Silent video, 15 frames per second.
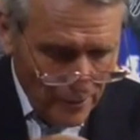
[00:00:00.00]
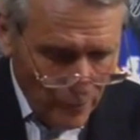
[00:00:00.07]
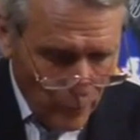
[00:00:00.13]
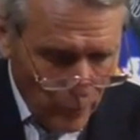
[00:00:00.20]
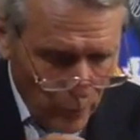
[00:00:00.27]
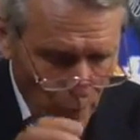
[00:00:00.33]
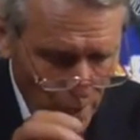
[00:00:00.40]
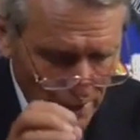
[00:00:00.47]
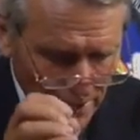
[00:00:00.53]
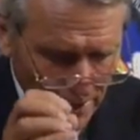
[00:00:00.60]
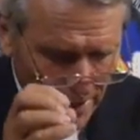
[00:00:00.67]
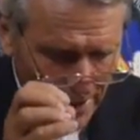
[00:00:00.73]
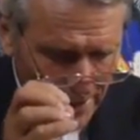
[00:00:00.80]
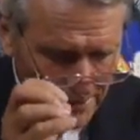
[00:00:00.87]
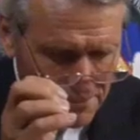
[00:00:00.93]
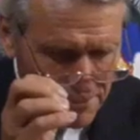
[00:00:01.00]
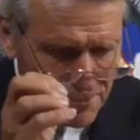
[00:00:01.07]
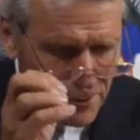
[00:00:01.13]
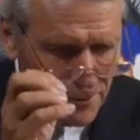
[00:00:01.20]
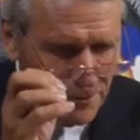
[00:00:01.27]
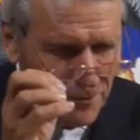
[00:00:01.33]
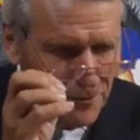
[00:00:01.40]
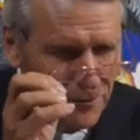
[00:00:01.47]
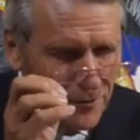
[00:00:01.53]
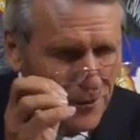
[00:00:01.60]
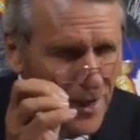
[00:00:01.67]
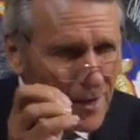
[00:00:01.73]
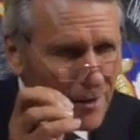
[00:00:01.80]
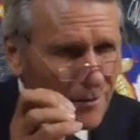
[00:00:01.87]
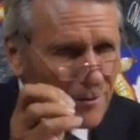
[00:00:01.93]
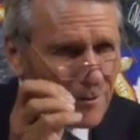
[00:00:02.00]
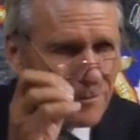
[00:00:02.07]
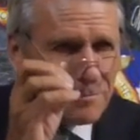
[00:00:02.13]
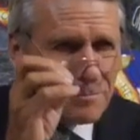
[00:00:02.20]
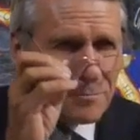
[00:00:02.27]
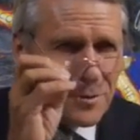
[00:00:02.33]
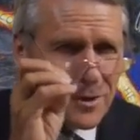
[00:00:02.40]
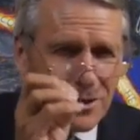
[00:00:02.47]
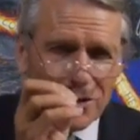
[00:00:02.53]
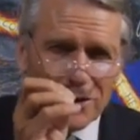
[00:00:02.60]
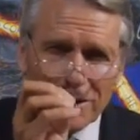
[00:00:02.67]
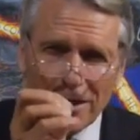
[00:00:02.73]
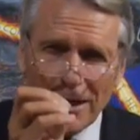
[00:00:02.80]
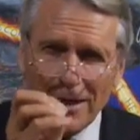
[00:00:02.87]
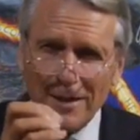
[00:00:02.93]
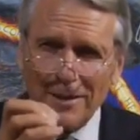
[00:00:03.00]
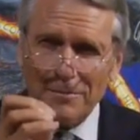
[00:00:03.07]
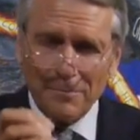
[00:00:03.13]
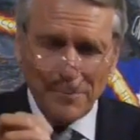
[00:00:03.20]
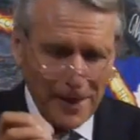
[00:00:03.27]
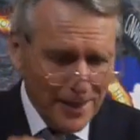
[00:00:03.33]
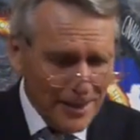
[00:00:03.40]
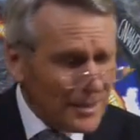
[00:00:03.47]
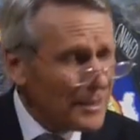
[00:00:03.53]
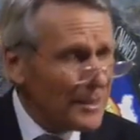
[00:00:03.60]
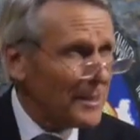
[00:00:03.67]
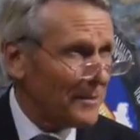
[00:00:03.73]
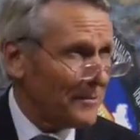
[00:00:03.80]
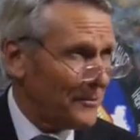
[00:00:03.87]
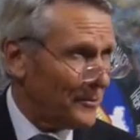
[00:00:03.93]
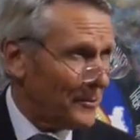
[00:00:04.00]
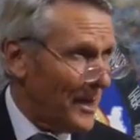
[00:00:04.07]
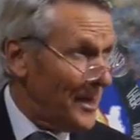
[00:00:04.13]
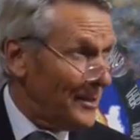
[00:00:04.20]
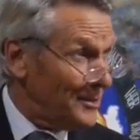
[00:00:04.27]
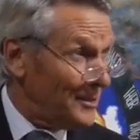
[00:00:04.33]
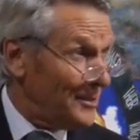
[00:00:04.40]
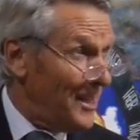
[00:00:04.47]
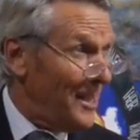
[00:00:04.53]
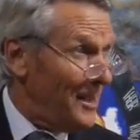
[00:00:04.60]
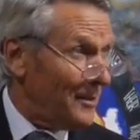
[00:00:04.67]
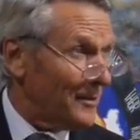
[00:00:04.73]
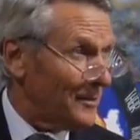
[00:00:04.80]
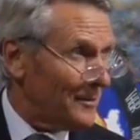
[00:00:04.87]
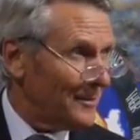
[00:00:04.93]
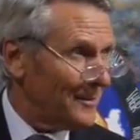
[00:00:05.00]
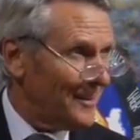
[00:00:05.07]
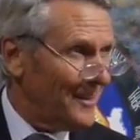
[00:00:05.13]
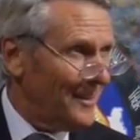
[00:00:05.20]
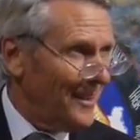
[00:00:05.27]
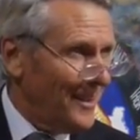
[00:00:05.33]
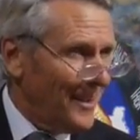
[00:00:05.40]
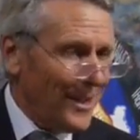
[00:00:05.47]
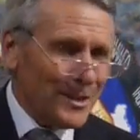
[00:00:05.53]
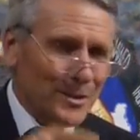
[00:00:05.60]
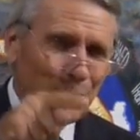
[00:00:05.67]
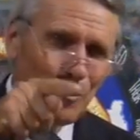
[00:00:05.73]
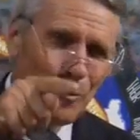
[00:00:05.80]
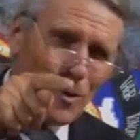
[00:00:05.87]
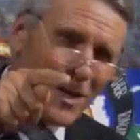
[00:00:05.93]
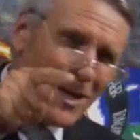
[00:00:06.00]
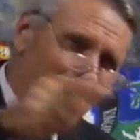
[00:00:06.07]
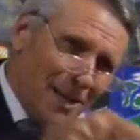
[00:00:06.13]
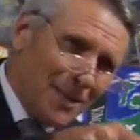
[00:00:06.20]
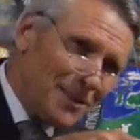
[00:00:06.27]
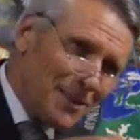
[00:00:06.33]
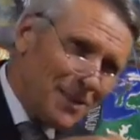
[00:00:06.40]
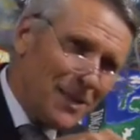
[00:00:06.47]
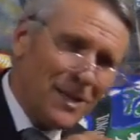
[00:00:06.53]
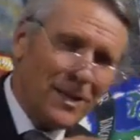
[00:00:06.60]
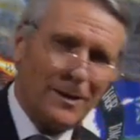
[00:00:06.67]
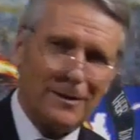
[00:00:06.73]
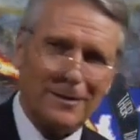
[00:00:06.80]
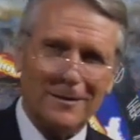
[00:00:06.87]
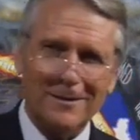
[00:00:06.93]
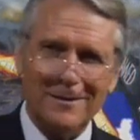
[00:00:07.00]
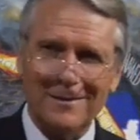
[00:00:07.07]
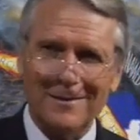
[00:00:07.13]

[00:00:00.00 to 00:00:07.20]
What a profound picture that is painted here for us now, as we are seeing